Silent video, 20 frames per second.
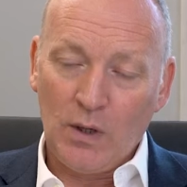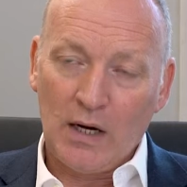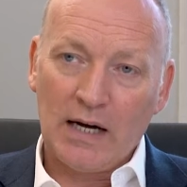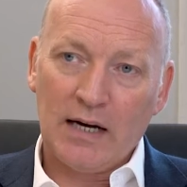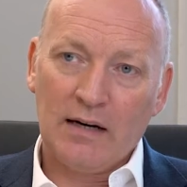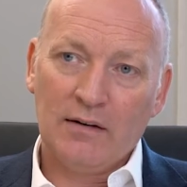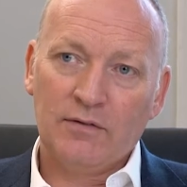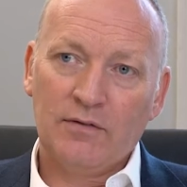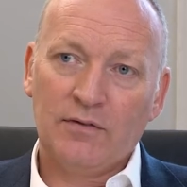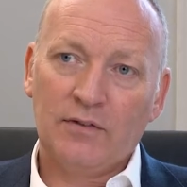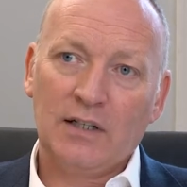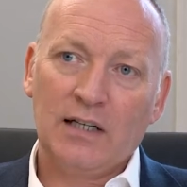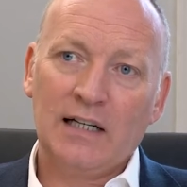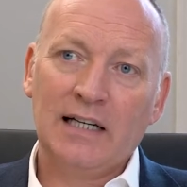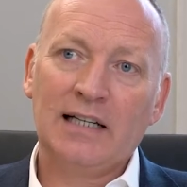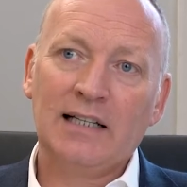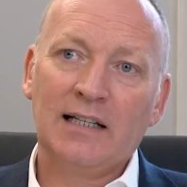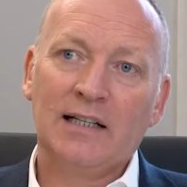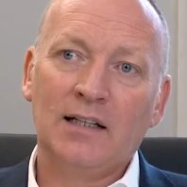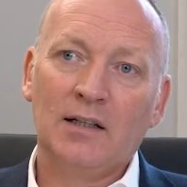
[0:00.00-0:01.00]
have
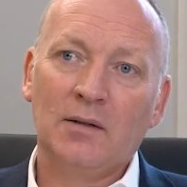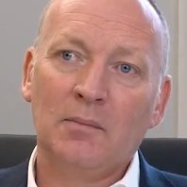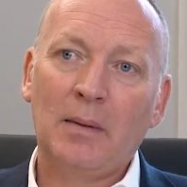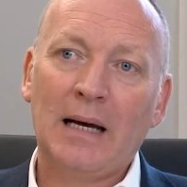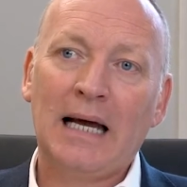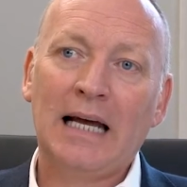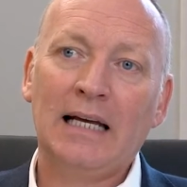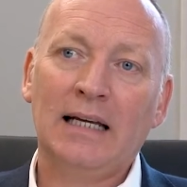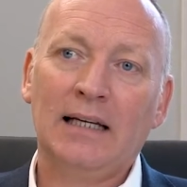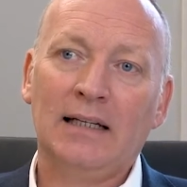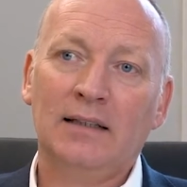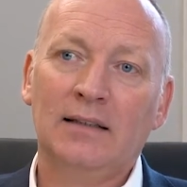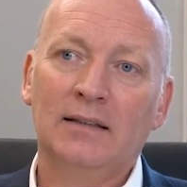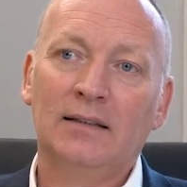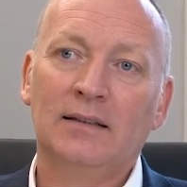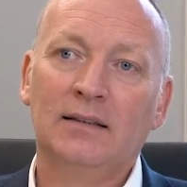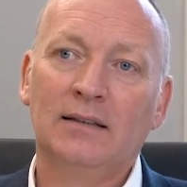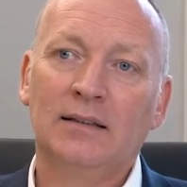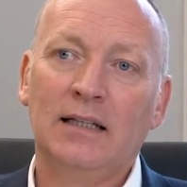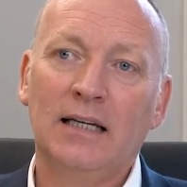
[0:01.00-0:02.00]
clicking and pain
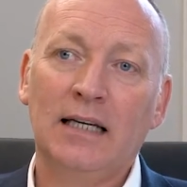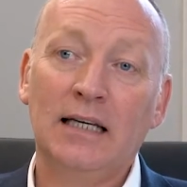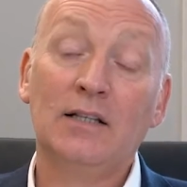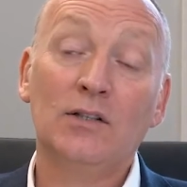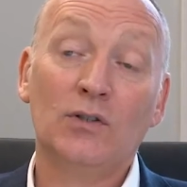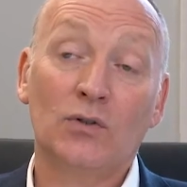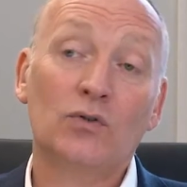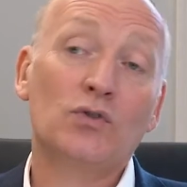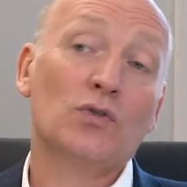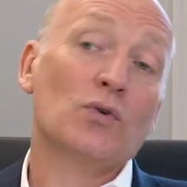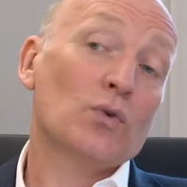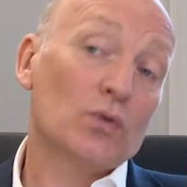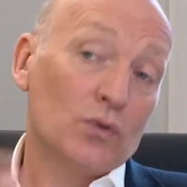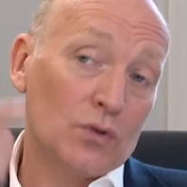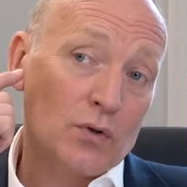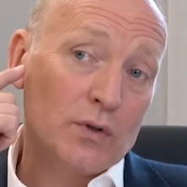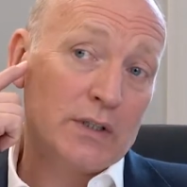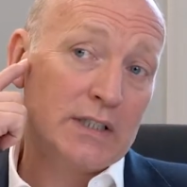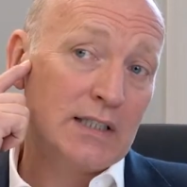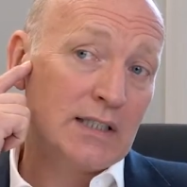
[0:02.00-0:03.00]
in your jaw
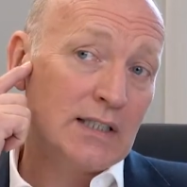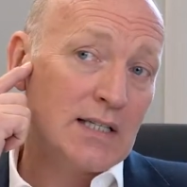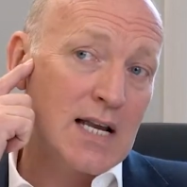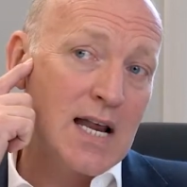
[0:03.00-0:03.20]
joint,